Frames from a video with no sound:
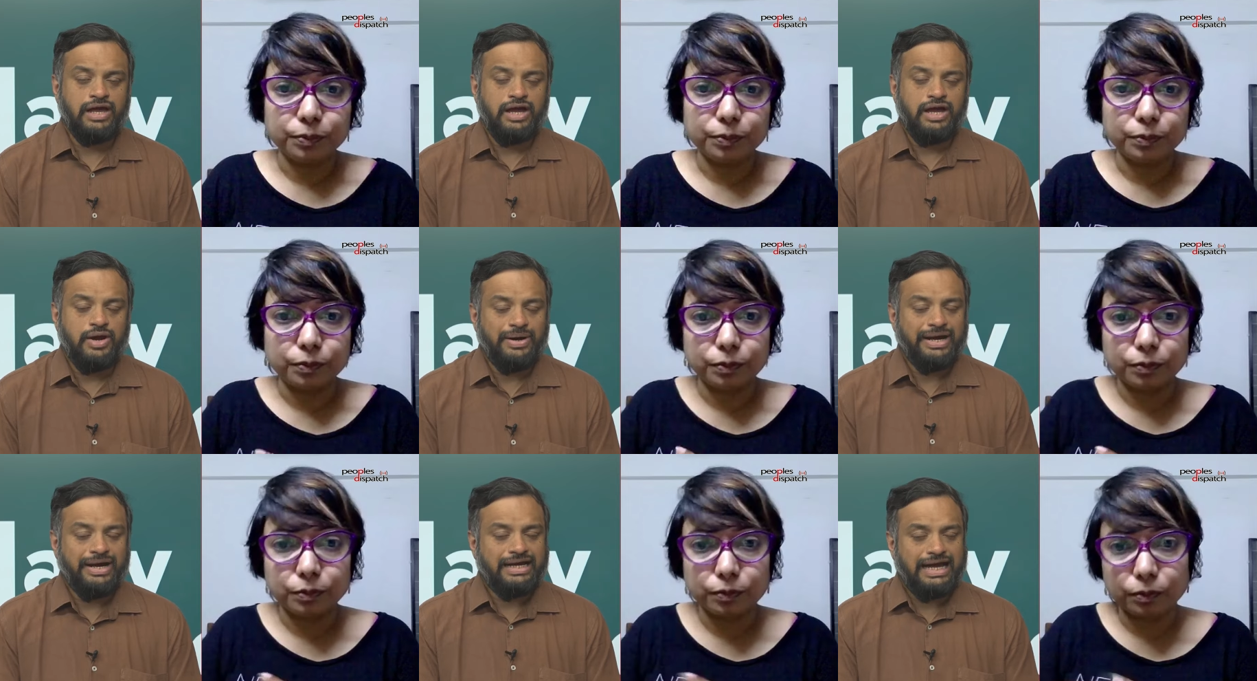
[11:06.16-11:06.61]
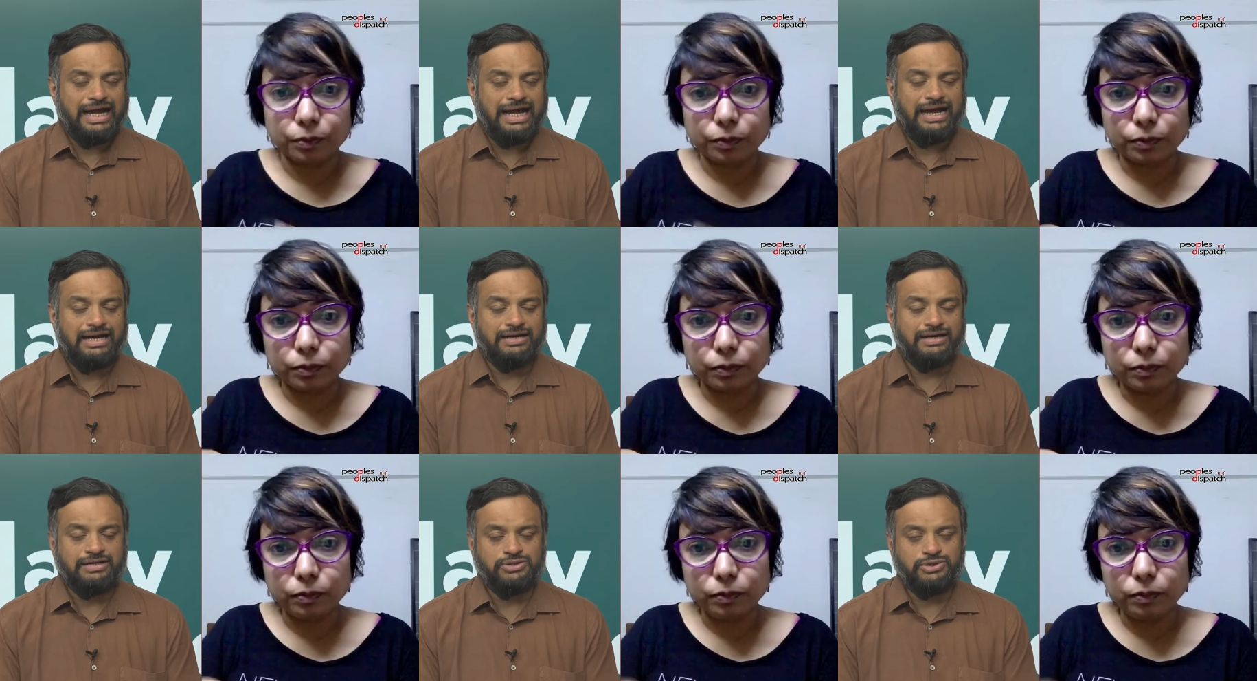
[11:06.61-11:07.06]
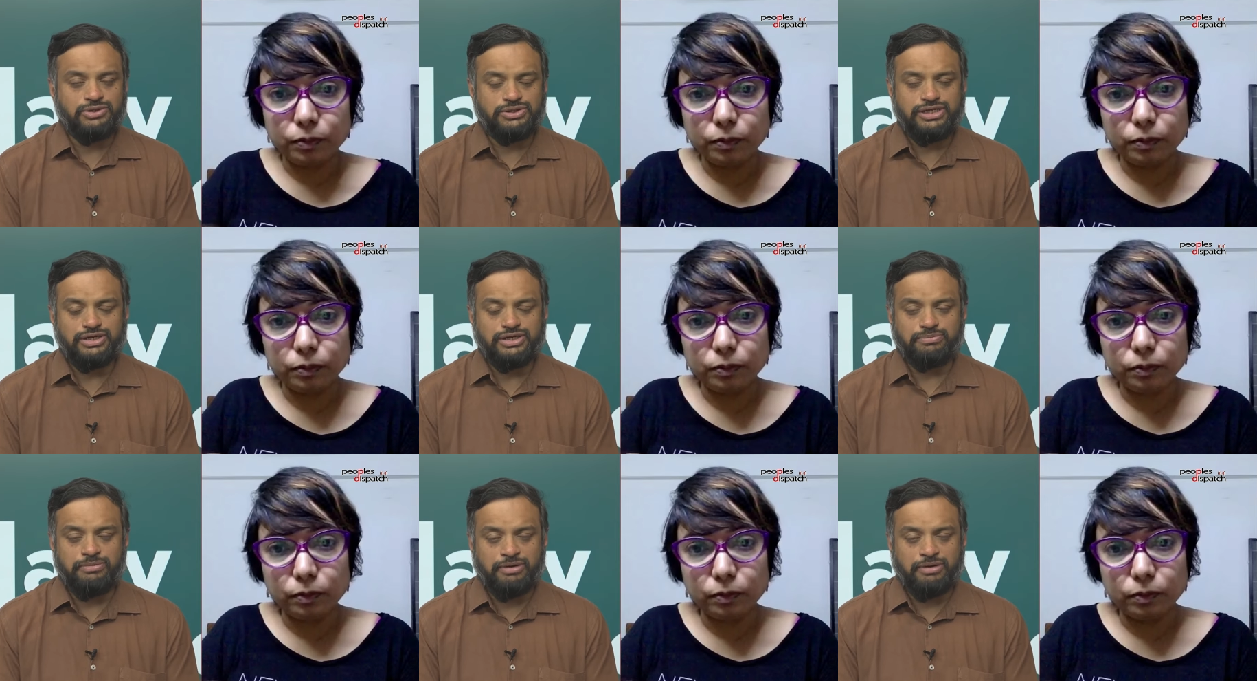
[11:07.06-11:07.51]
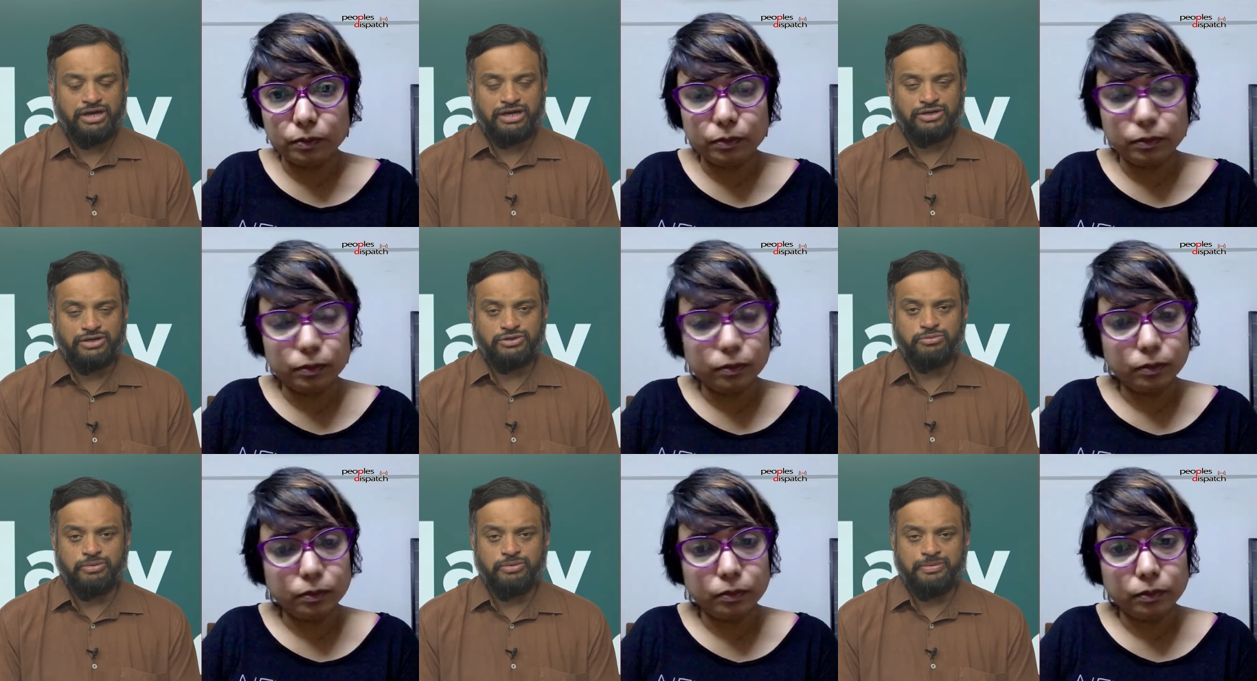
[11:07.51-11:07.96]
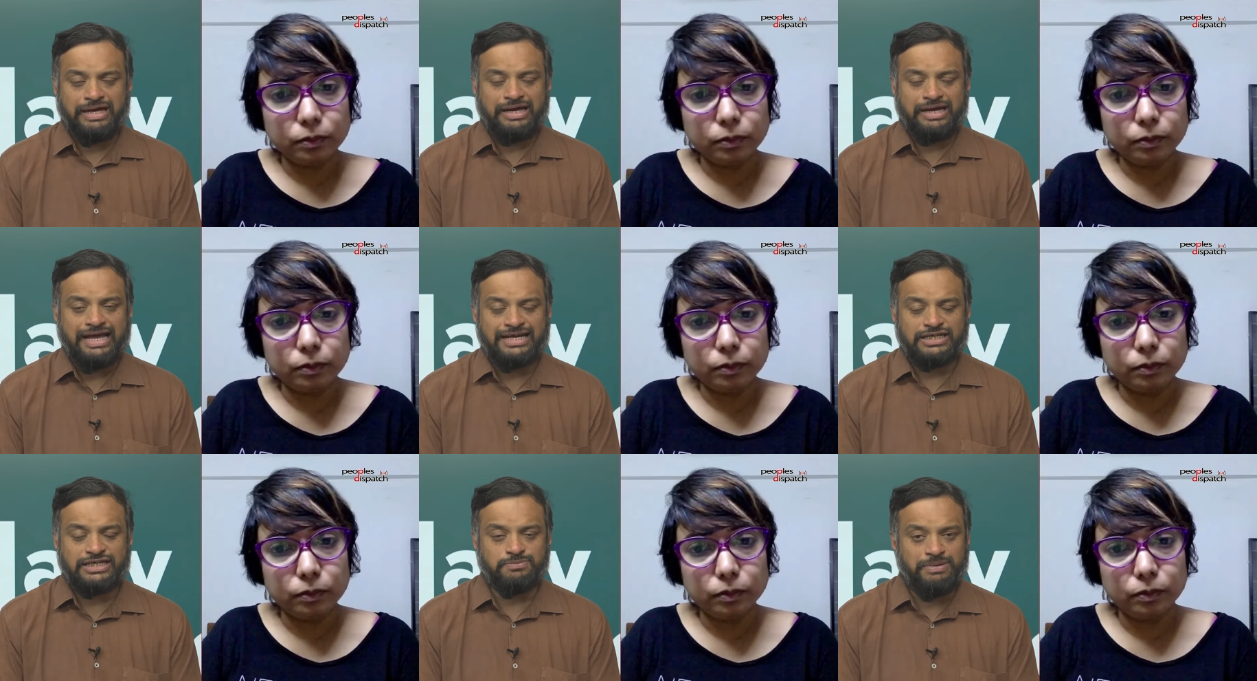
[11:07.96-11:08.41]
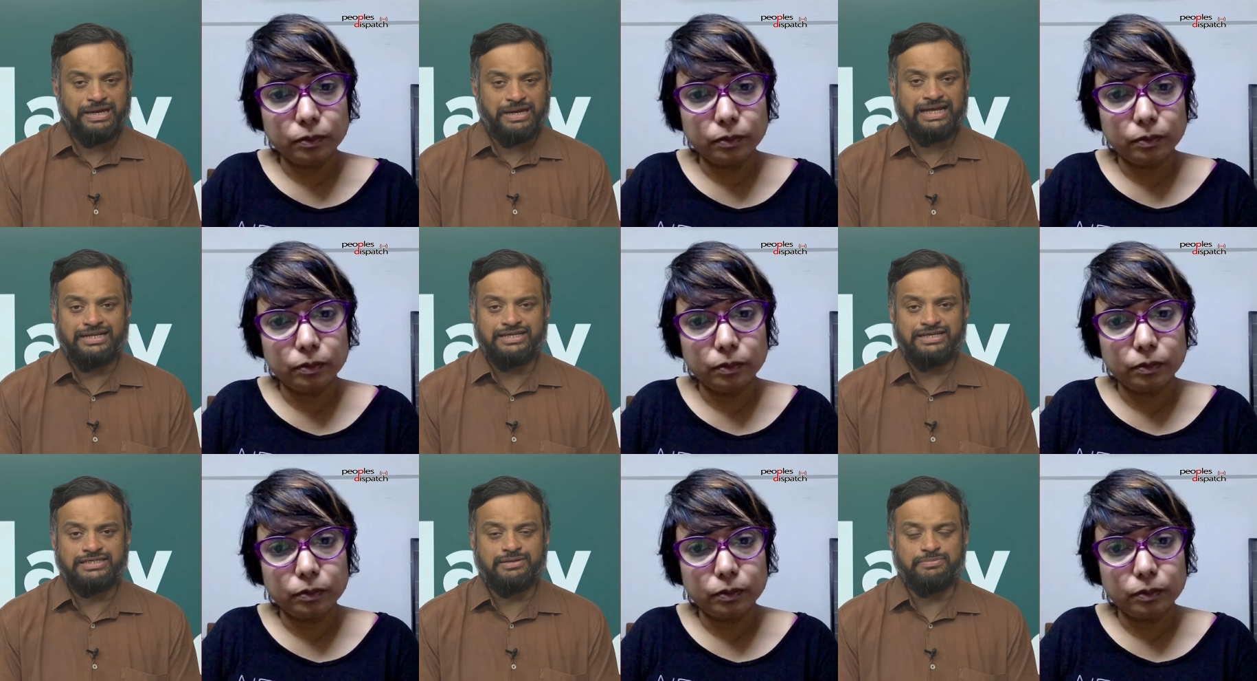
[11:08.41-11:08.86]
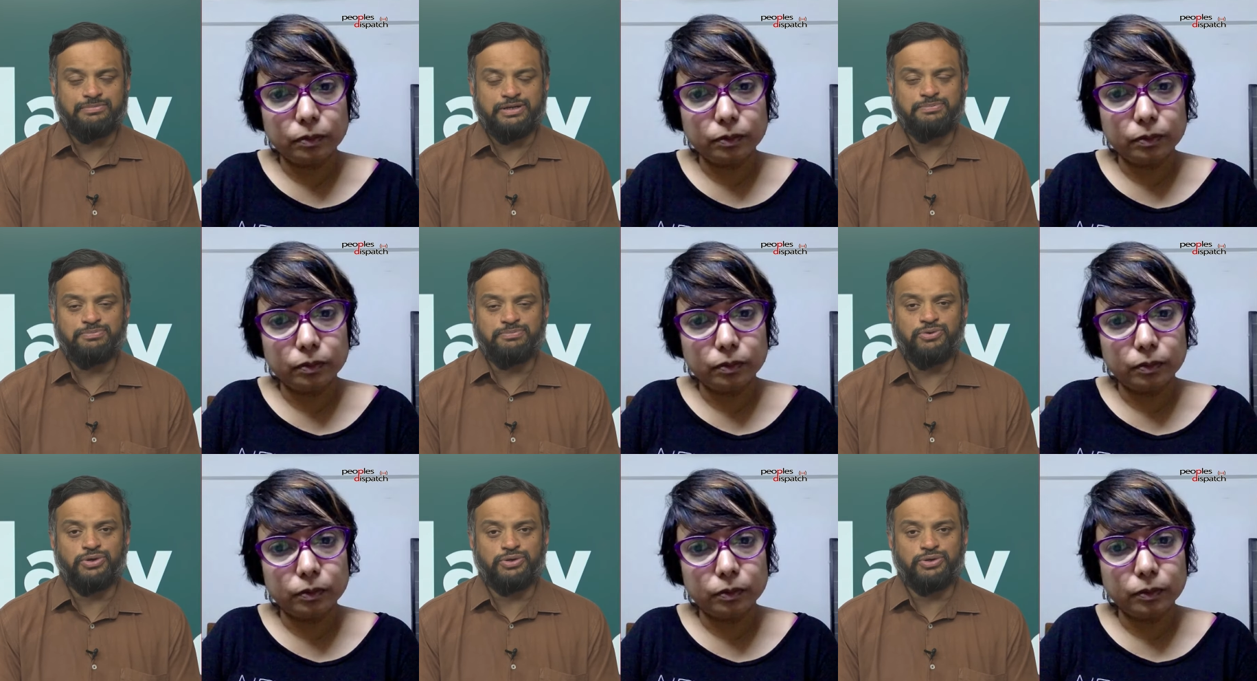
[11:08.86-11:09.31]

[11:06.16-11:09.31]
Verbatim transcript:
Speaker 1: Right, uh, Jyotsna, uh, to maybe explain this a bit more,